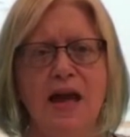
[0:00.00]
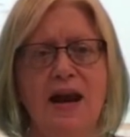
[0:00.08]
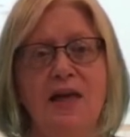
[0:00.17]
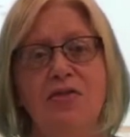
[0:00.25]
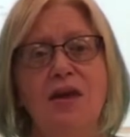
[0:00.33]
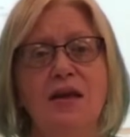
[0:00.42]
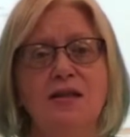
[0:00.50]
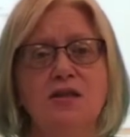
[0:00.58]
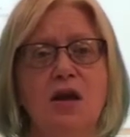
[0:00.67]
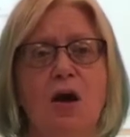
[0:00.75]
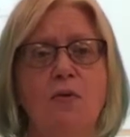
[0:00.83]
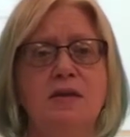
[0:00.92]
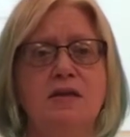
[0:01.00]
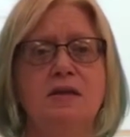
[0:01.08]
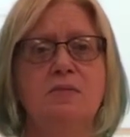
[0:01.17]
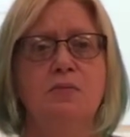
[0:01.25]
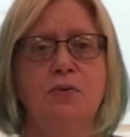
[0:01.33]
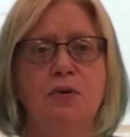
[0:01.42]
And I think it's going to
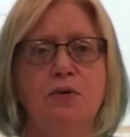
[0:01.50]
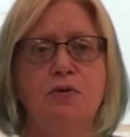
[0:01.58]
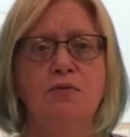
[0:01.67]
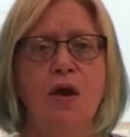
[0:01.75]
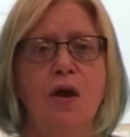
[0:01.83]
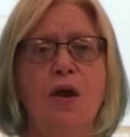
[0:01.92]
improve